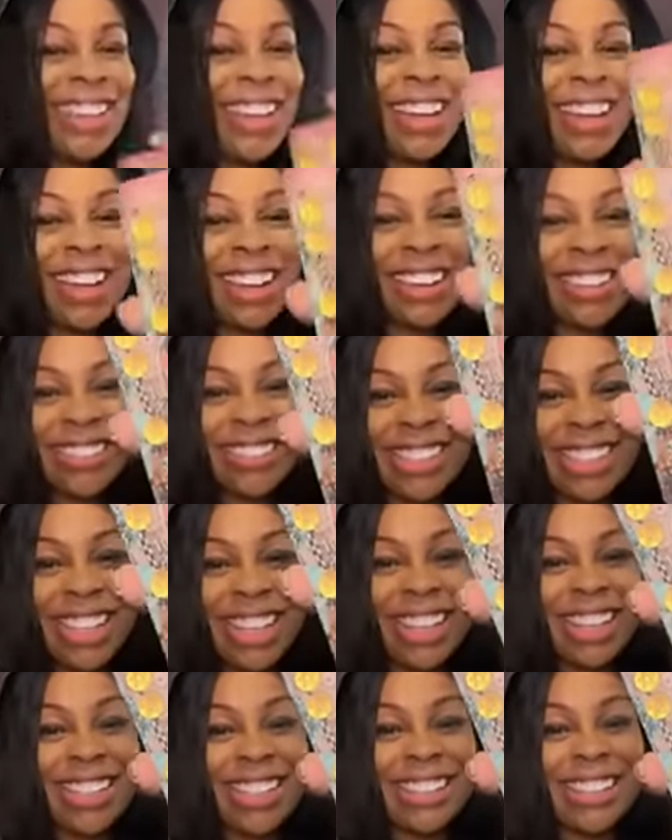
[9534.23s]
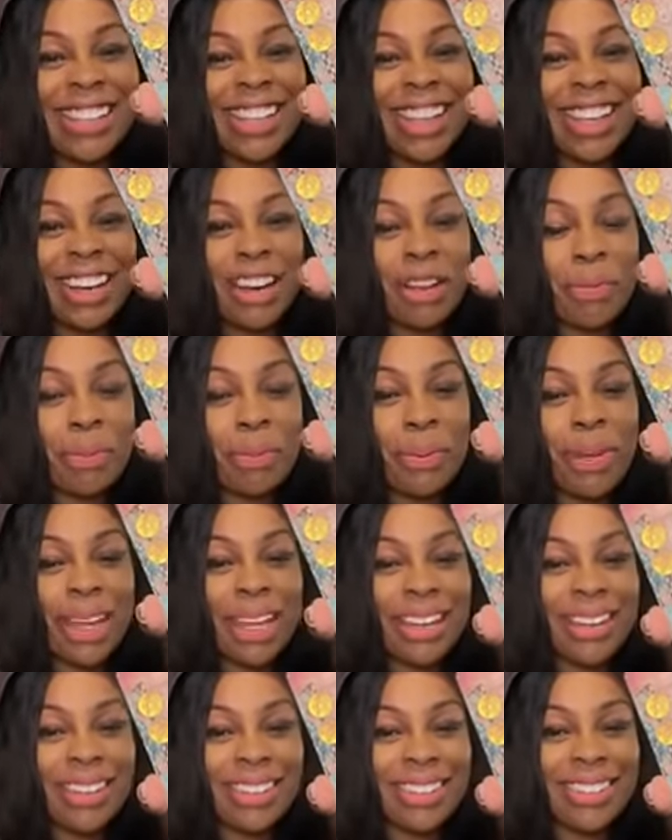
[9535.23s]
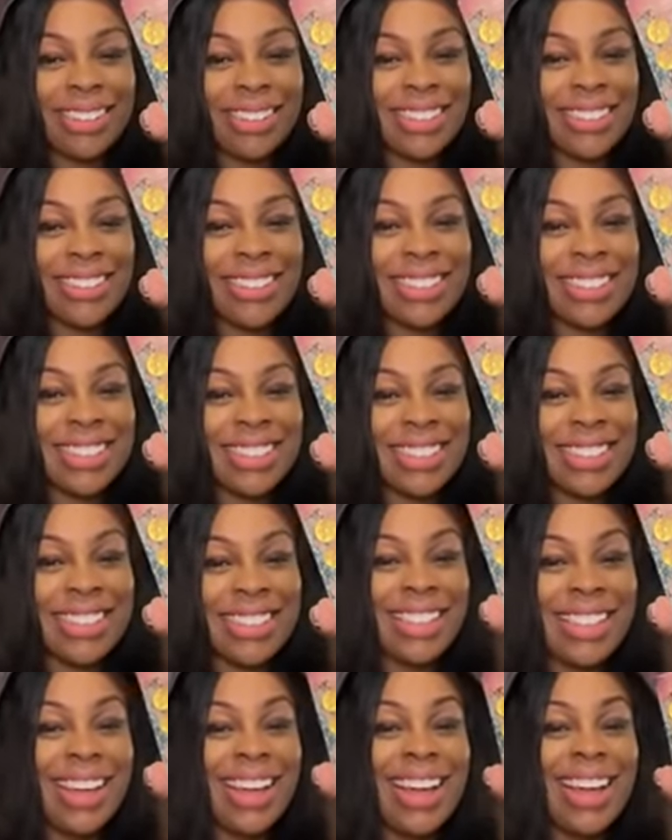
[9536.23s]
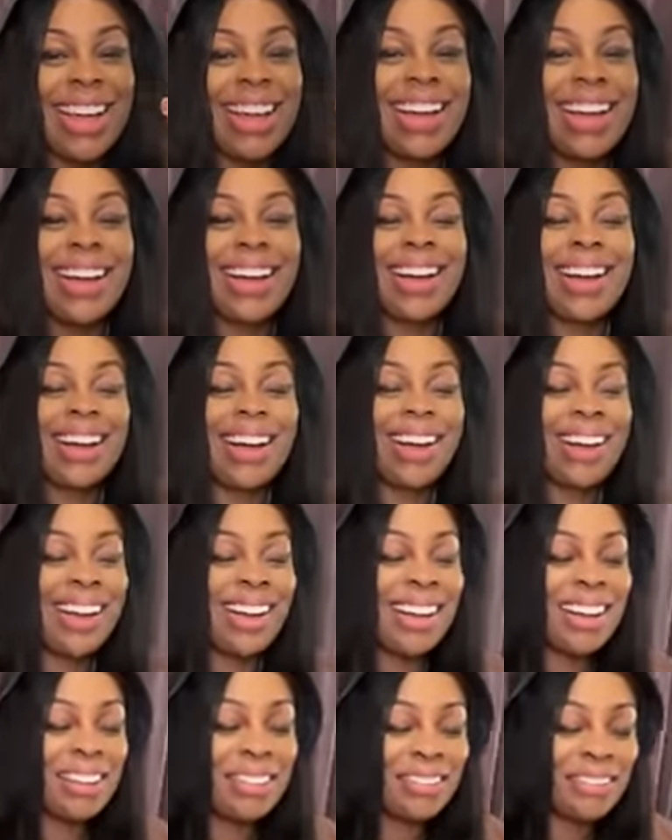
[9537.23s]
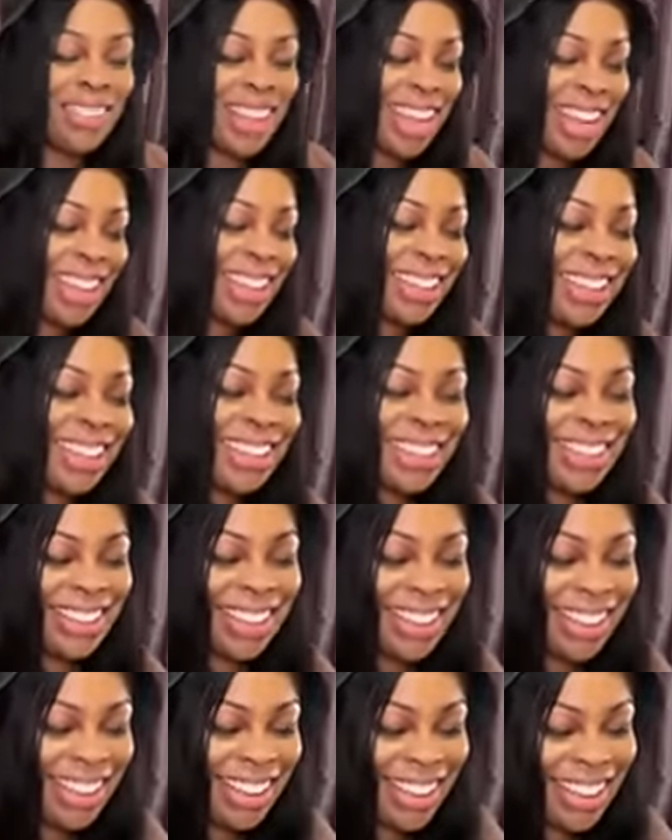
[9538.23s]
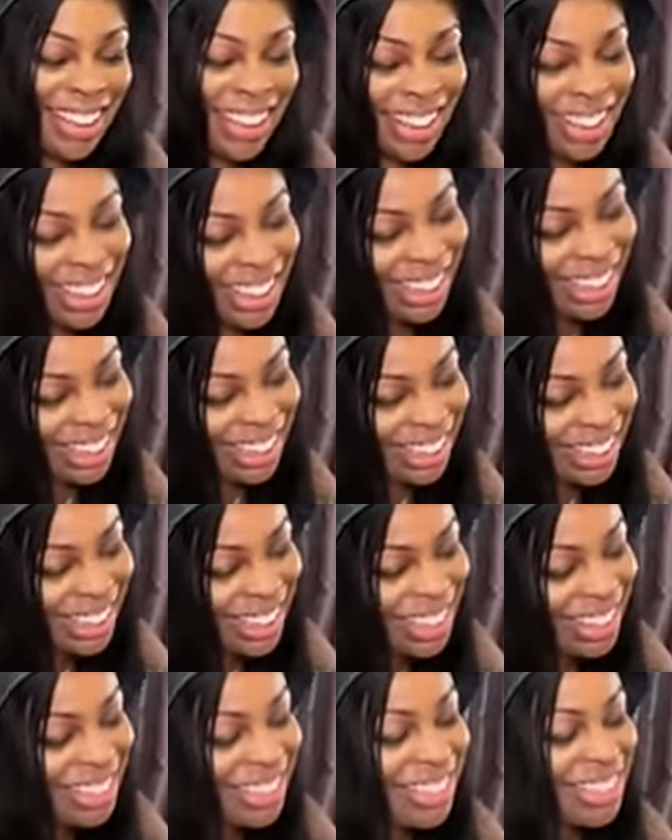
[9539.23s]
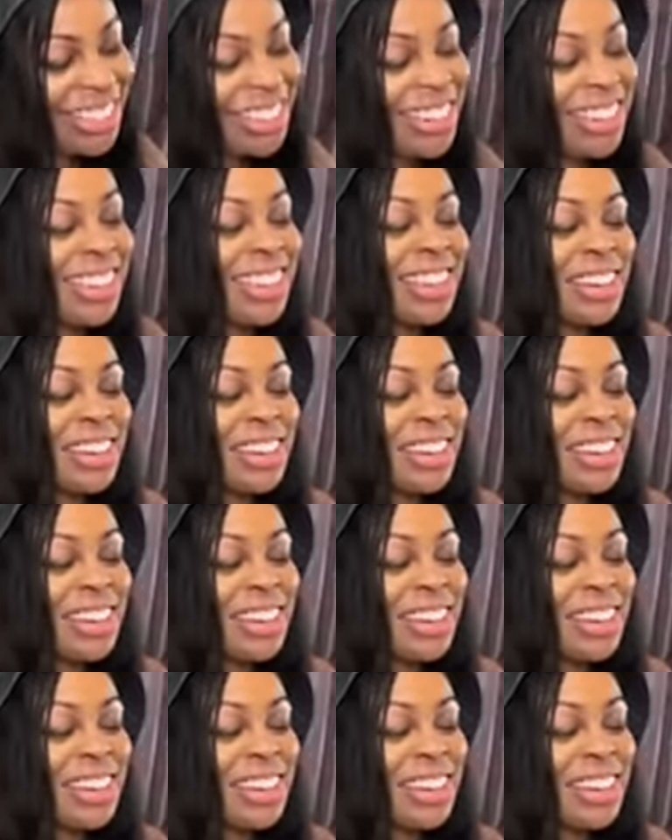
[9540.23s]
of Cups and the Ten of Pentacles. Oh my God. Either you're going